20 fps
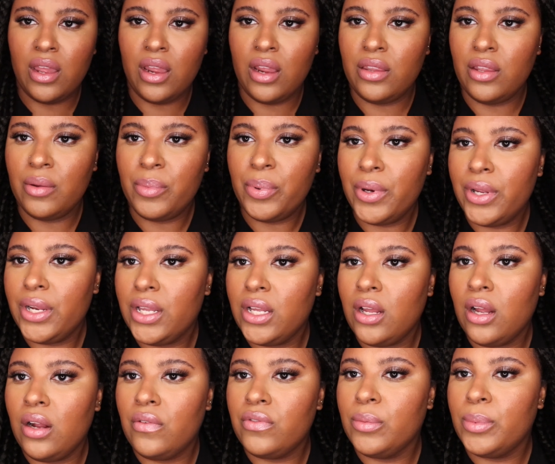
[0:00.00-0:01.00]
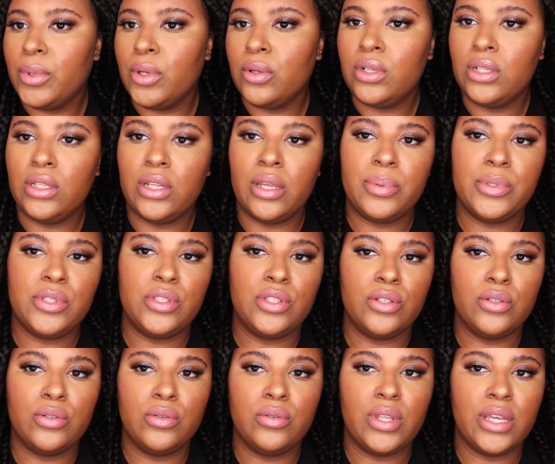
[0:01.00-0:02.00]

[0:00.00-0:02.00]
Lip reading: And they're pretty comfortable on the lips too.